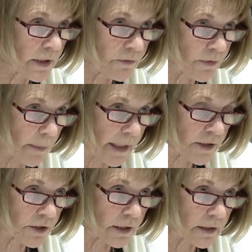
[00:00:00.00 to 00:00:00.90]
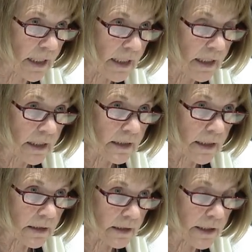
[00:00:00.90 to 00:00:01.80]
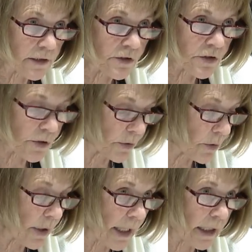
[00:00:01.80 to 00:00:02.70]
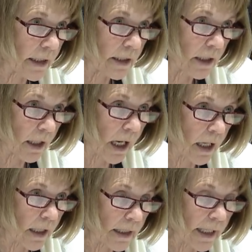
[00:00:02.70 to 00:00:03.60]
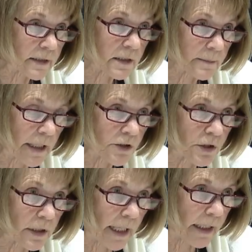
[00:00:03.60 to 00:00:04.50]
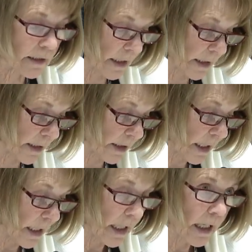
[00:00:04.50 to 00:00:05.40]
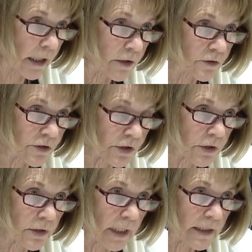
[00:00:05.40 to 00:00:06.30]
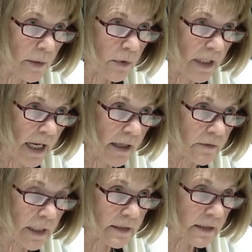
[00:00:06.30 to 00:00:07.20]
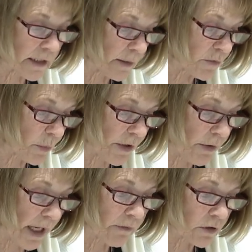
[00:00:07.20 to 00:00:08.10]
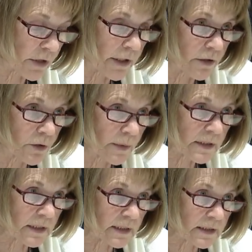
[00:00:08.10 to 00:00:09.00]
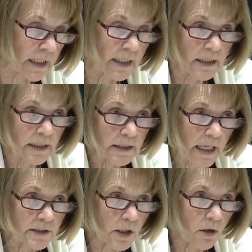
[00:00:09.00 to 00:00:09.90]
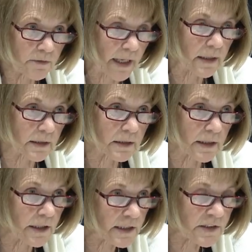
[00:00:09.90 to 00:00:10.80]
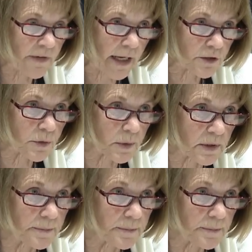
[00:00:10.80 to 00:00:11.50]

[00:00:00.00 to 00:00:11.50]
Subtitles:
information that leads to a estimation and a concern that they would have that seems when you have those characteristics, that's all valid and that's factual.